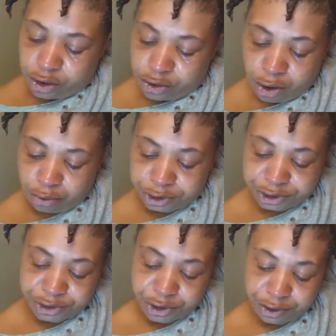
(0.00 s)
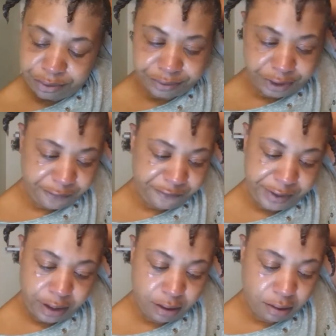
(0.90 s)
You don't deserve to
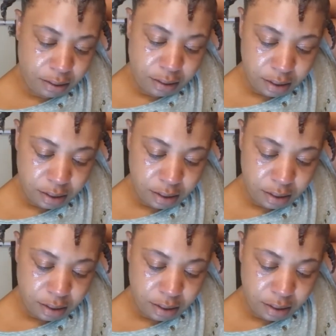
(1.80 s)
feel